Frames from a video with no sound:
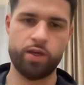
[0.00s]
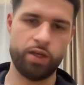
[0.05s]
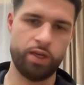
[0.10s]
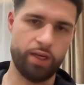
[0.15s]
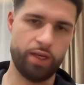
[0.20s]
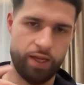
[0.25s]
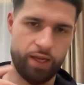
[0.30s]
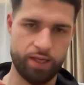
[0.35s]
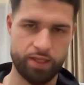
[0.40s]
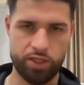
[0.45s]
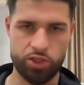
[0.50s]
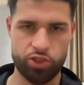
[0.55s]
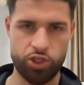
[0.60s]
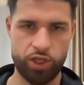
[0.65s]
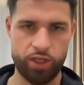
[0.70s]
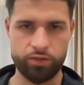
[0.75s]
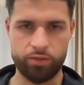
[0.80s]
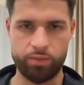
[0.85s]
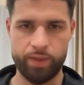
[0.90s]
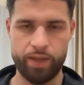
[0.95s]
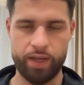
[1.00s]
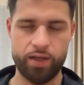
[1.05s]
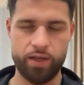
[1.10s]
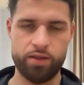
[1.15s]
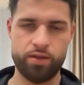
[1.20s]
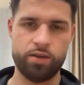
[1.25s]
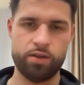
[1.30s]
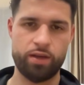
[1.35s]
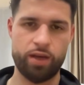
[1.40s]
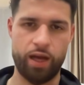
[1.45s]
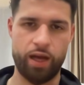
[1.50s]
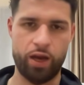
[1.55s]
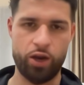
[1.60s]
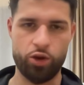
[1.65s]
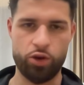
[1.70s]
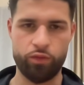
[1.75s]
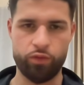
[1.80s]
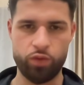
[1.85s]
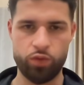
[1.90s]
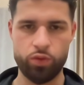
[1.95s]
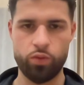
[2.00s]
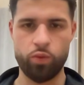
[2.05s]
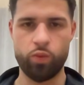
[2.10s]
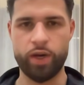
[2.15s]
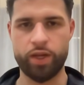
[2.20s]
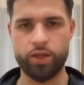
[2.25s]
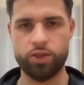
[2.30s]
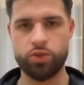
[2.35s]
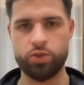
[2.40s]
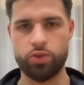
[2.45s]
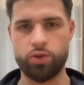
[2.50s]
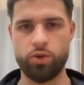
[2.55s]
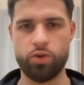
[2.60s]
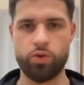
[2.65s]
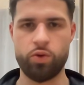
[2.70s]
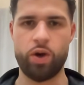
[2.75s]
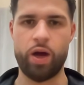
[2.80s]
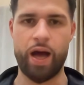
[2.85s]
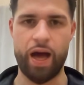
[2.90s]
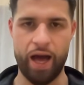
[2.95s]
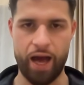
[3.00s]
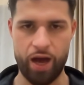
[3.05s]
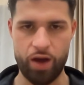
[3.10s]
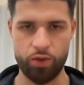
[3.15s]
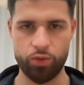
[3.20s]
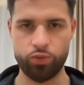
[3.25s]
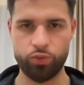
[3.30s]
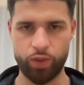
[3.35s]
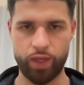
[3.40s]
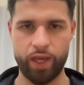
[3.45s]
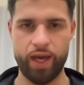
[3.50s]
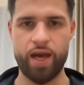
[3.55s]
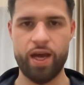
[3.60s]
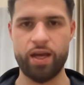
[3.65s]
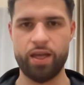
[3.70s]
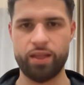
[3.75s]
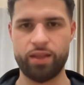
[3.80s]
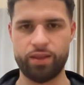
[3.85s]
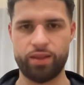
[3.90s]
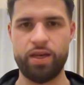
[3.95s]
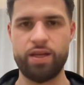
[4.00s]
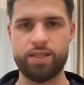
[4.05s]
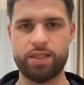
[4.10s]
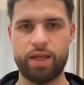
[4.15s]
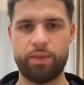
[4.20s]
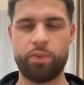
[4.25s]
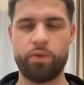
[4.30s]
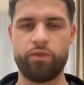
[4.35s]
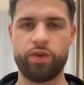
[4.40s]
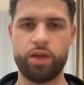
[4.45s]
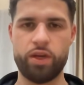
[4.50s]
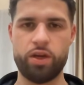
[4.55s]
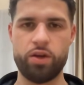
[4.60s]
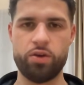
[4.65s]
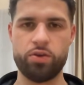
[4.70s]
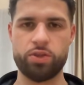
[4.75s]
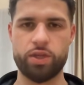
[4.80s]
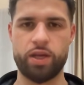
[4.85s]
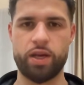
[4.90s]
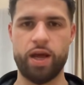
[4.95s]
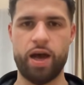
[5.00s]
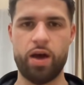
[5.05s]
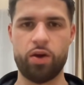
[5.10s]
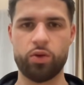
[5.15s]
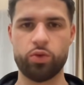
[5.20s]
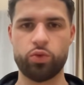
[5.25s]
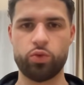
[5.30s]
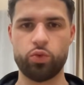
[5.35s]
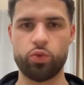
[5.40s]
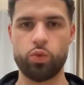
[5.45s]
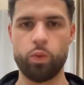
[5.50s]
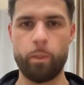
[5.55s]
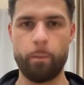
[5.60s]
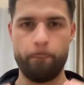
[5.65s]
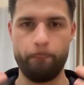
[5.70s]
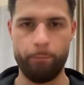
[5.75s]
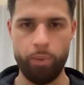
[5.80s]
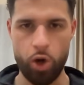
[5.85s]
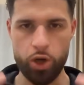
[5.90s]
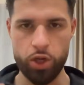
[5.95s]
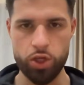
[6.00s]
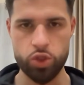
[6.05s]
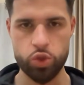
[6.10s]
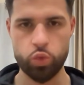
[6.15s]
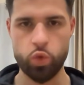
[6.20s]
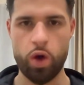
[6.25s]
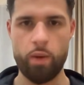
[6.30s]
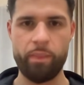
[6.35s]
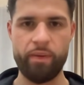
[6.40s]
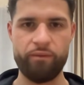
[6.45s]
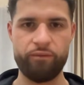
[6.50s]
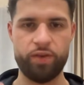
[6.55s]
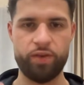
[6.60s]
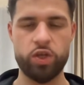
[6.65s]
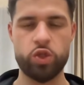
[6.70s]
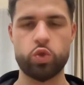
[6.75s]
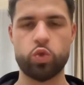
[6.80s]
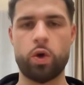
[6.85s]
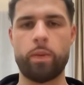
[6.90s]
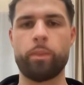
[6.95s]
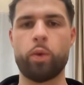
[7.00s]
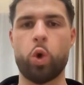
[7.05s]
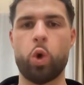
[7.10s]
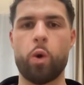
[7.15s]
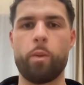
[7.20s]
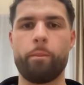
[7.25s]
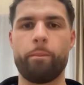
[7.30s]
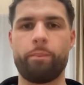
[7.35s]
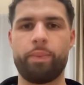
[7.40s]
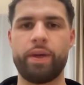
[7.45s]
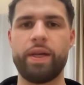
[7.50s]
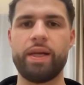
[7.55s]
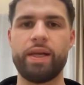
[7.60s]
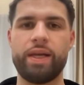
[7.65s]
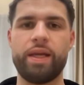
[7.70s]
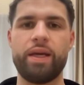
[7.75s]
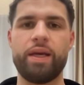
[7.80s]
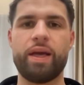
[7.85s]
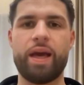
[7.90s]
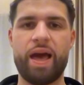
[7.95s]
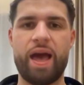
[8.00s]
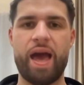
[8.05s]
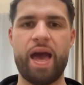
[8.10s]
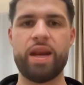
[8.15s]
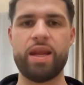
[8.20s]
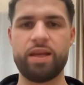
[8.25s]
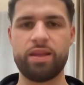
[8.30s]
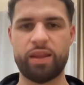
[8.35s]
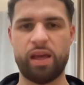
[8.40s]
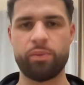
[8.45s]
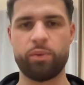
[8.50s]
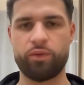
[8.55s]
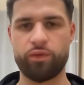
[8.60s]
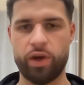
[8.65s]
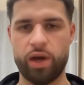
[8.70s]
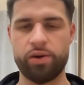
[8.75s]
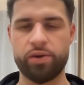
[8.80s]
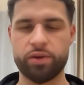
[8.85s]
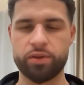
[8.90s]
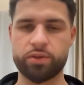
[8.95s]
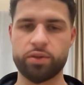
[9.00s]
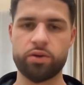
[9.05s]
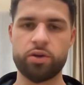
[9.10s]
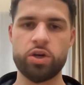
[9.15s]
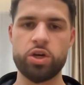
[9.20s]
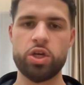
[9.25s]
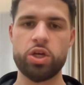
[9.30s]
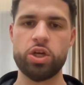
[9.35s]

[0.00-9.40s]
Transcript: Ladies and gentlemen, a lot of you wanted to know how to get these type of videos and how to body swap and face swap completely any type of character